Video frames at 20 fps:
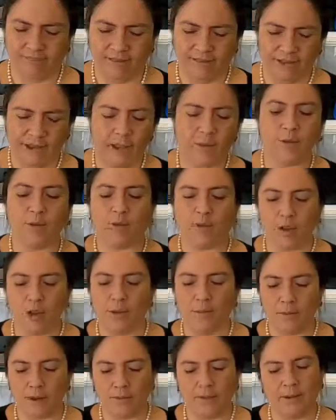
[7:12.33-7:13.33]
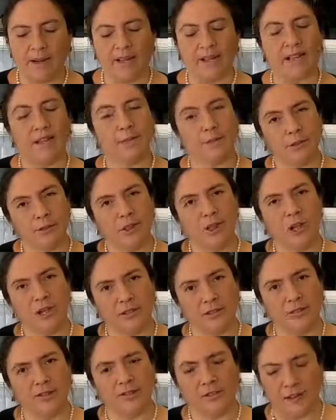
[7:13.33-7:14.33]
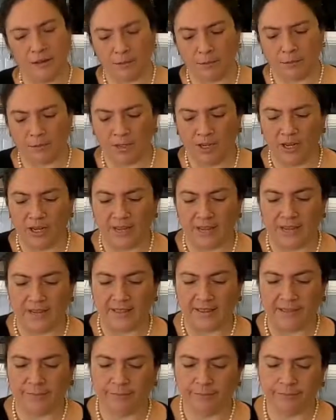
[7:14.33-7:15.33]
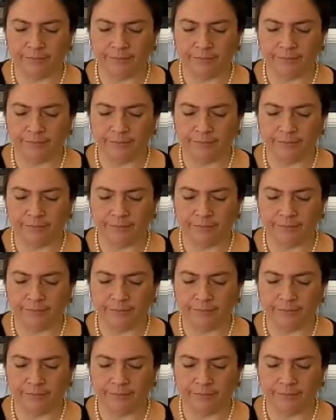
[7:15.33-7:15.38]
It was not my bread. It was not the flavors I liked.